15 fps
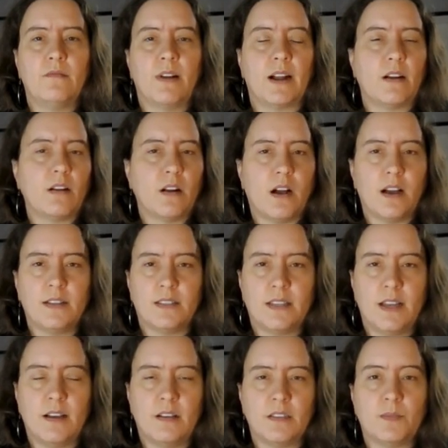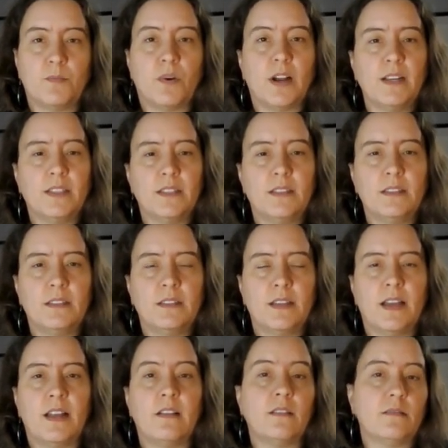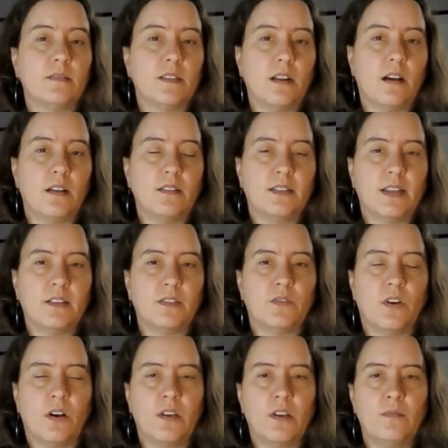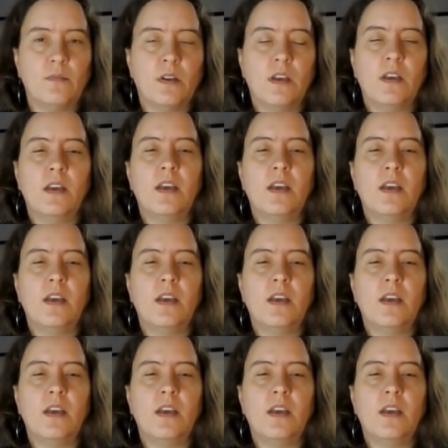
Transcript: record high sales prices and sales volume,